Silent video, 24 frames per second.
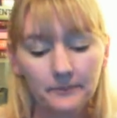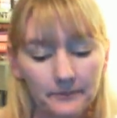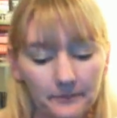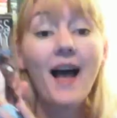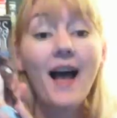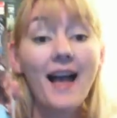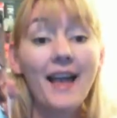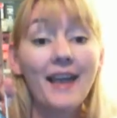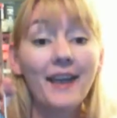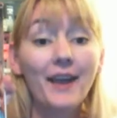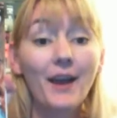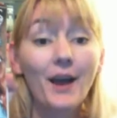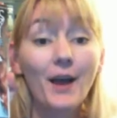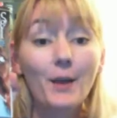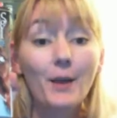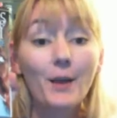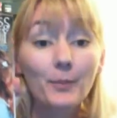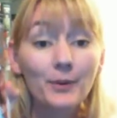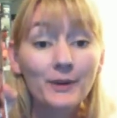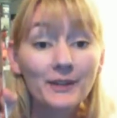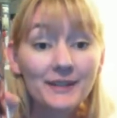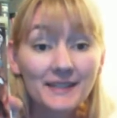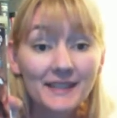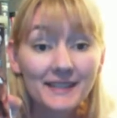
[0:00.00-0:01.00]
I got
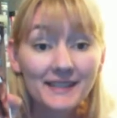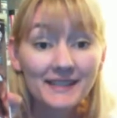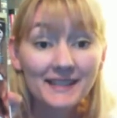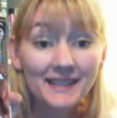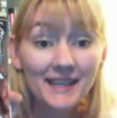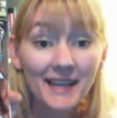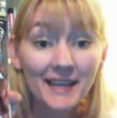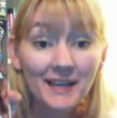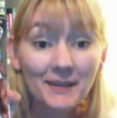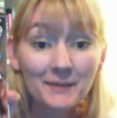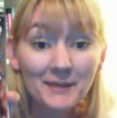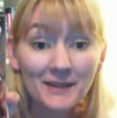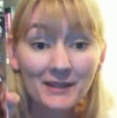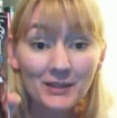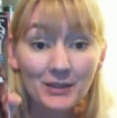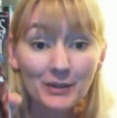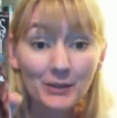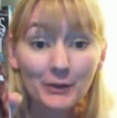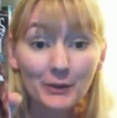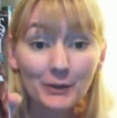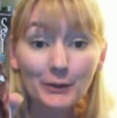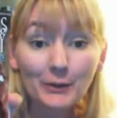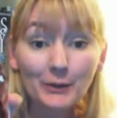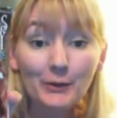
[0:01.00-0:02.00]
Princess Academy
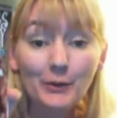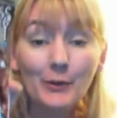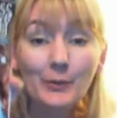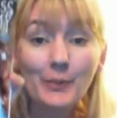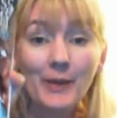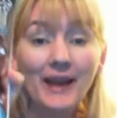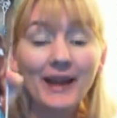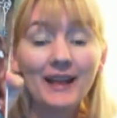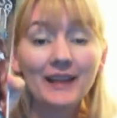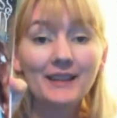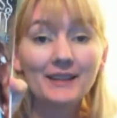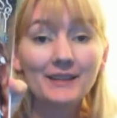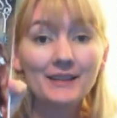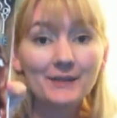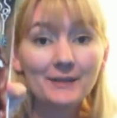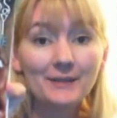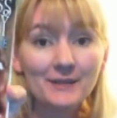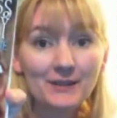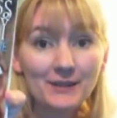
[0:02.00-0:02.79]
2, Palace of